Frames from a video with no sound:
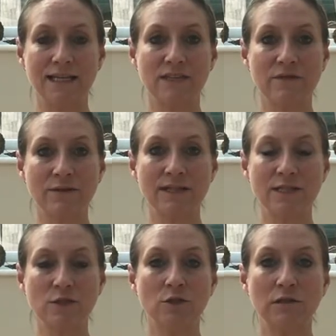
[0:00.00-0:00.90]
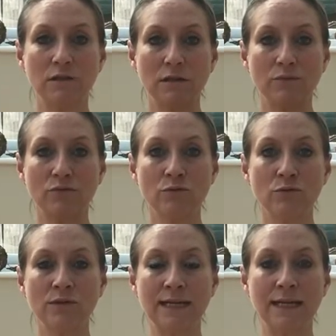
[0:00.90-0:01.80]
It's a very subtle
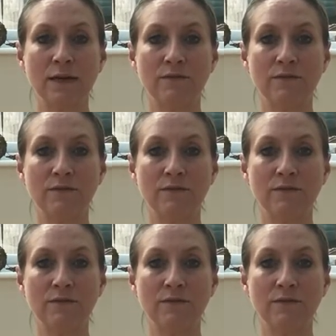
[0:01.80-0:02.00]
broadening